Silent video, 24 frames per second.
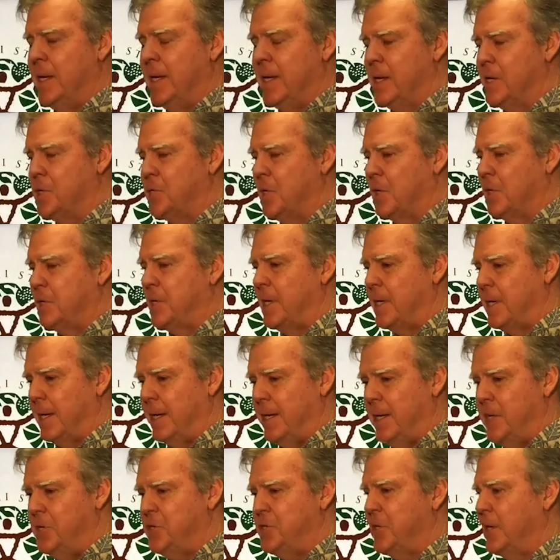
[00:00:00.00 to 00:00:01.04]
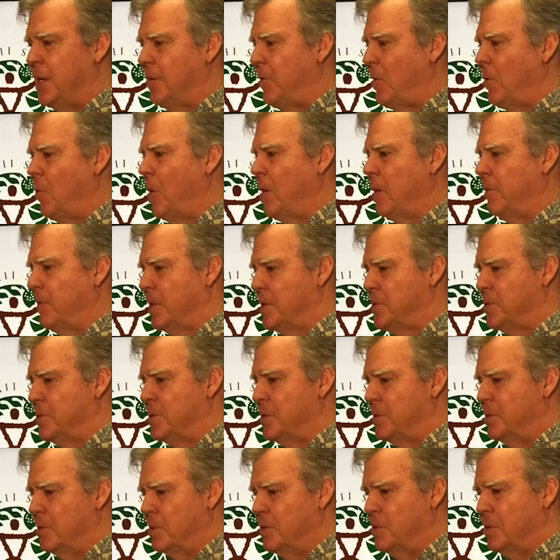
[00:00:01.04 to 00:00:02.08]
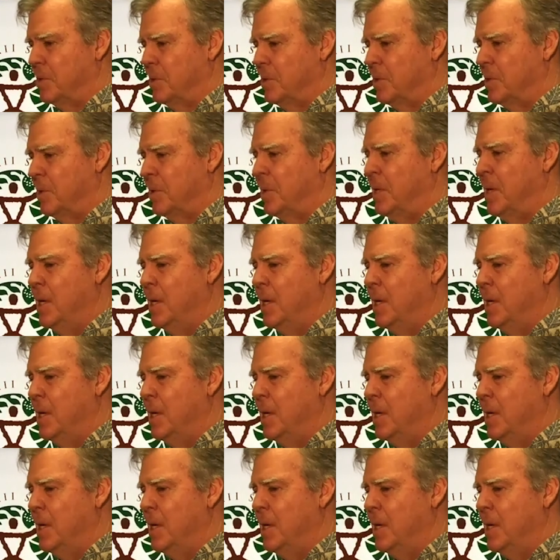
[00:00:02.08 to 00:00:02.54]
It's going to take each and every one of us to